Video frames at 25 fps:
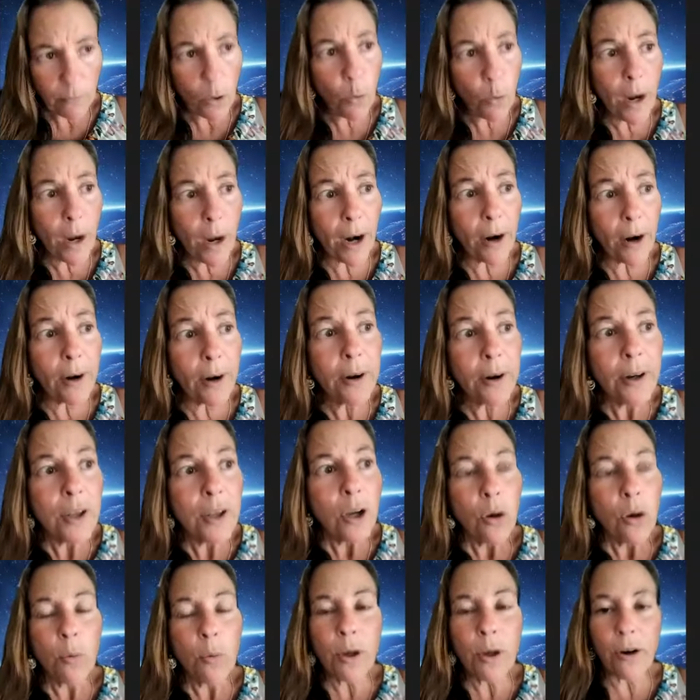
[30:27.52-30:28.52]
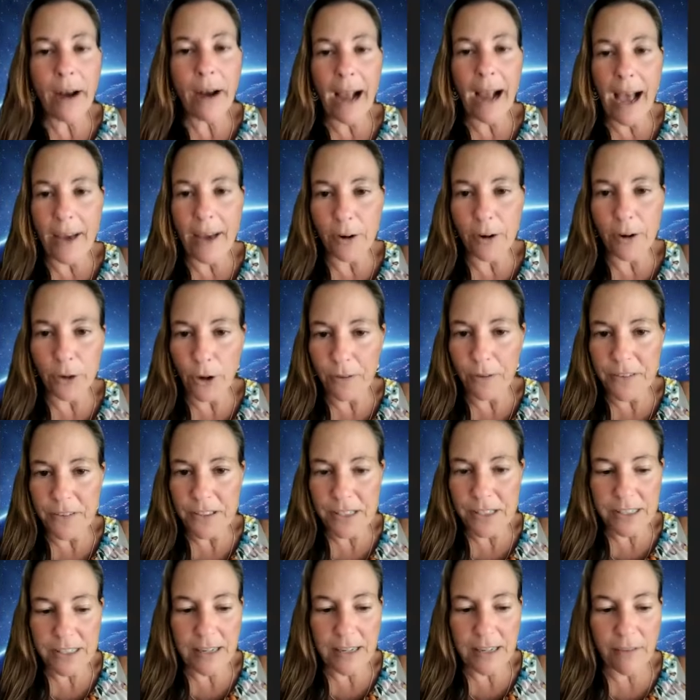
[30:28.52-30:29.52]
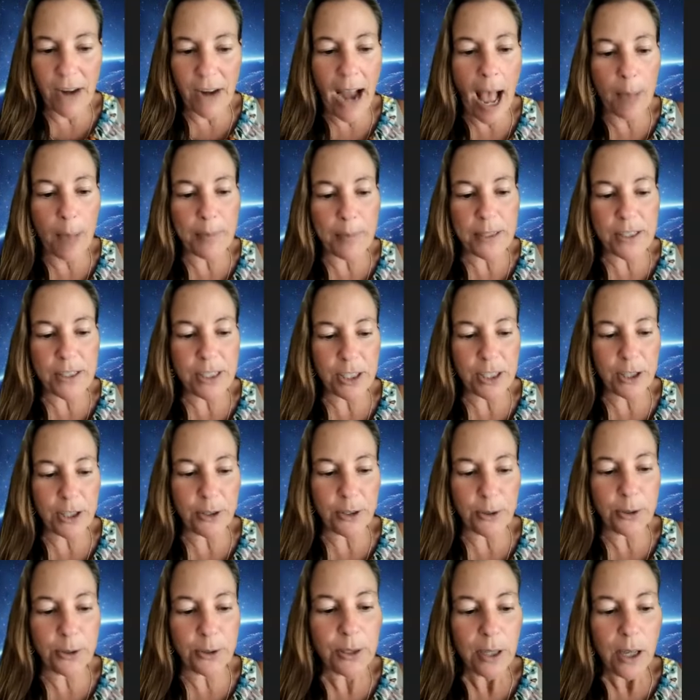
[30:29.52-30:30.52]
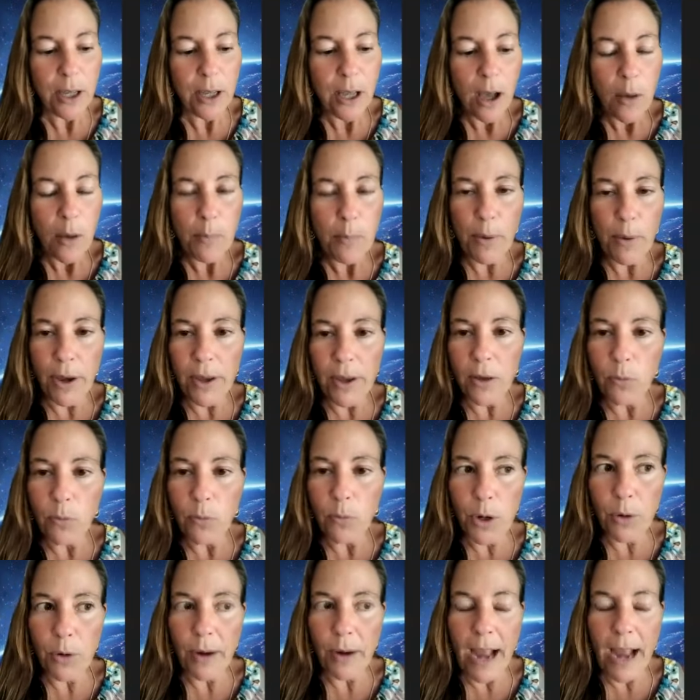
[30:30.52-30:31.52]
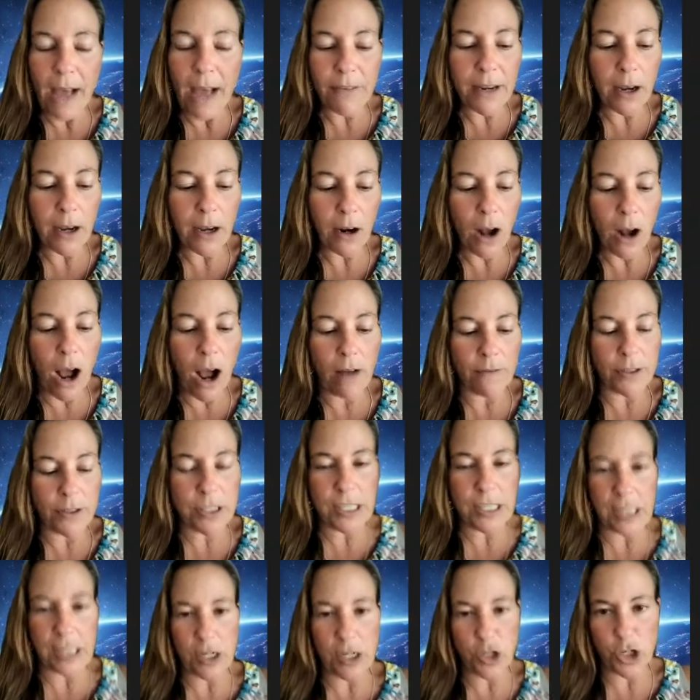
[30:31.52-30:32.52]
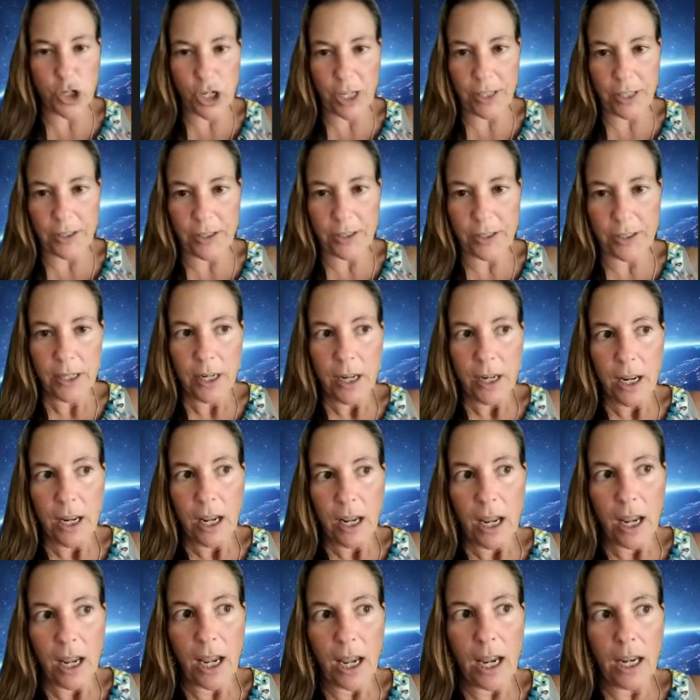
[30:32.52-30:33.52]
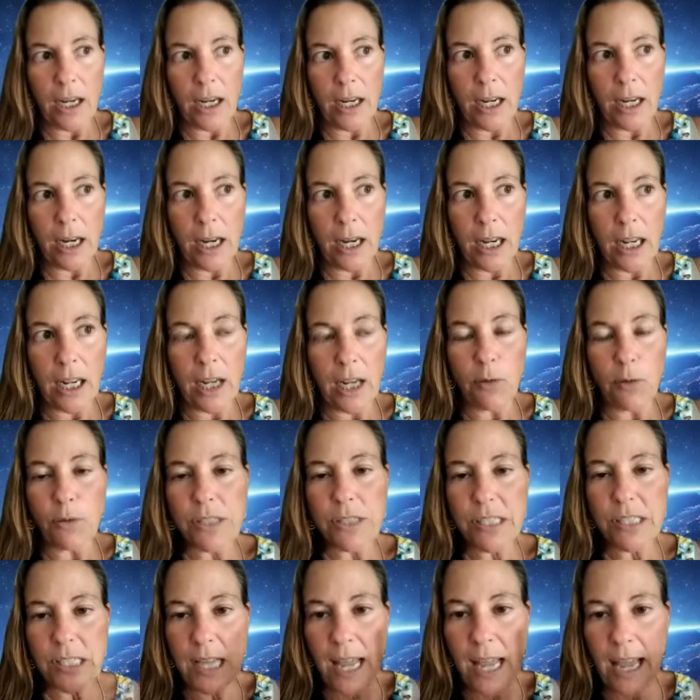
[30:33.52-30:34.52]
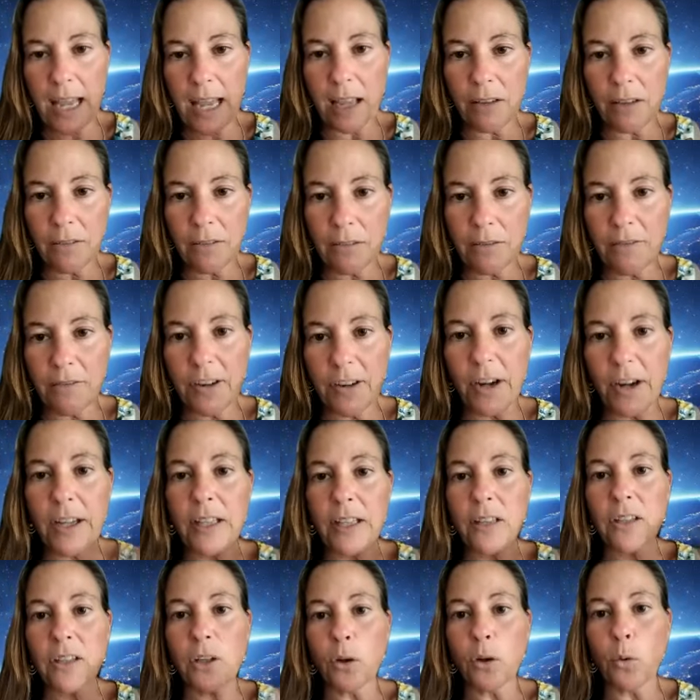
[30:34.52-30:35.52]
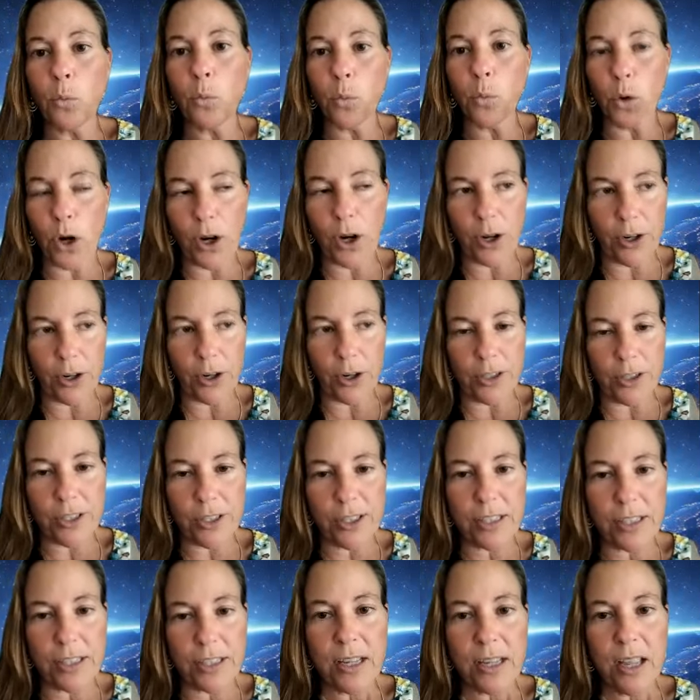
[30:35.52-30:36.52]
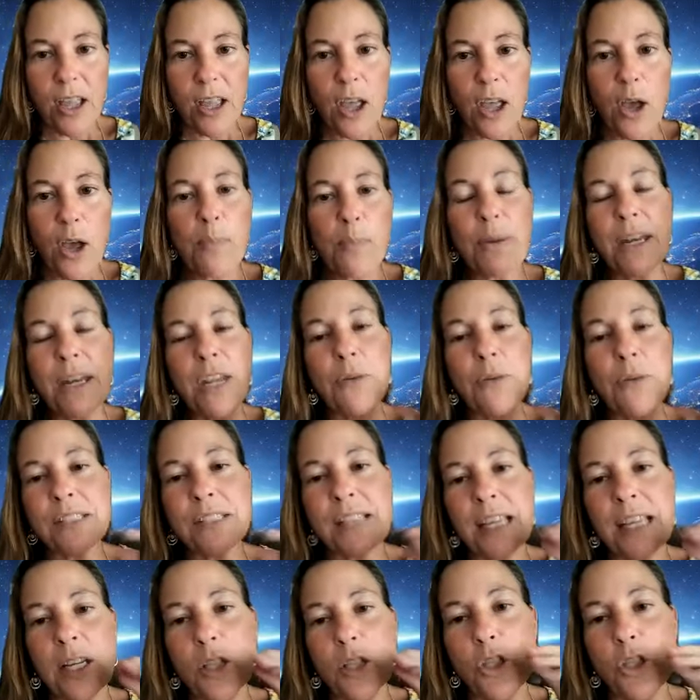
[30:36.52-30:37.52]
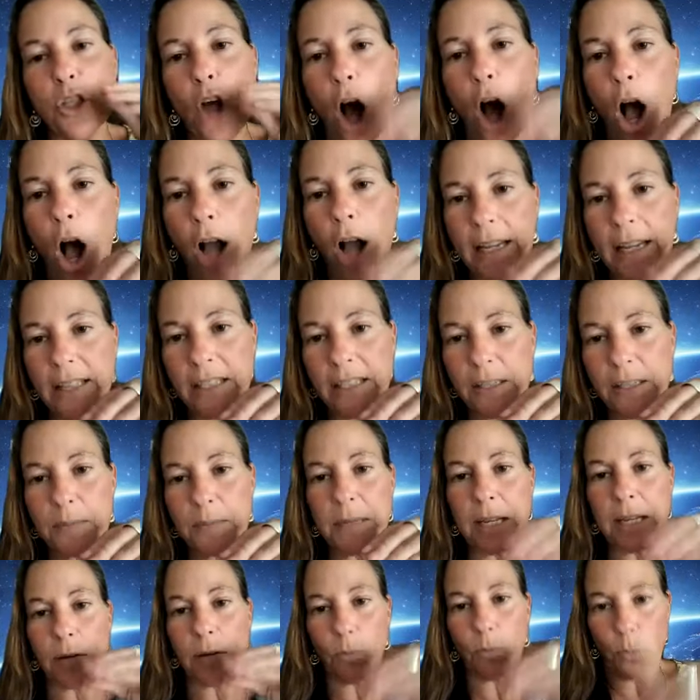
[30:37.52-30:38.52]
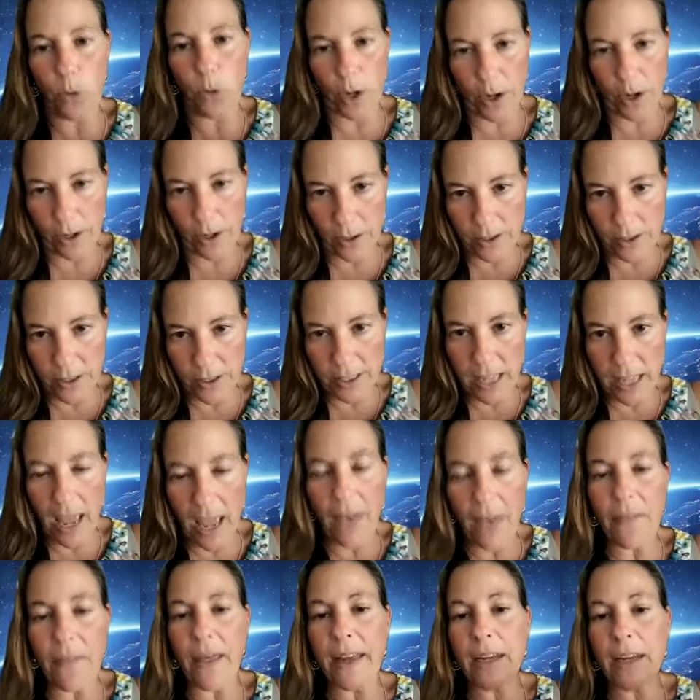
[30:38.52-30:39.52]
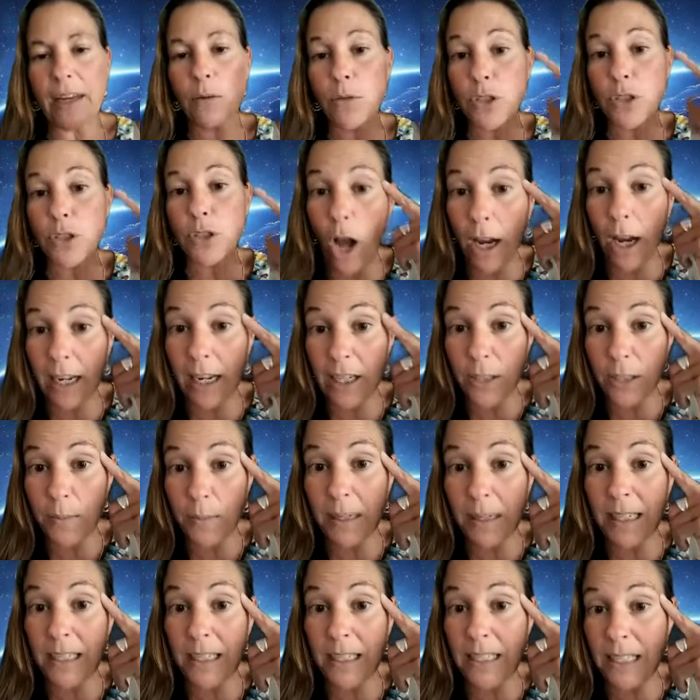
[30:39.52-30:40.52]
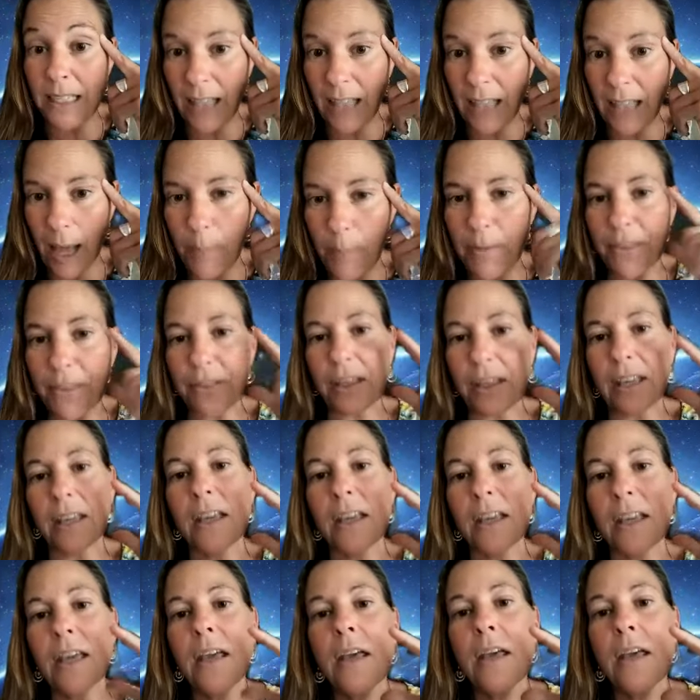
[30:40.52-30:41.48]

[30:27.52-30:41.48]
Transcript: where we were i don't know if this has ever happened to you but we were having a conversation and he was saying very little words but he was like talking to me in words and then he was talking to me in telepathy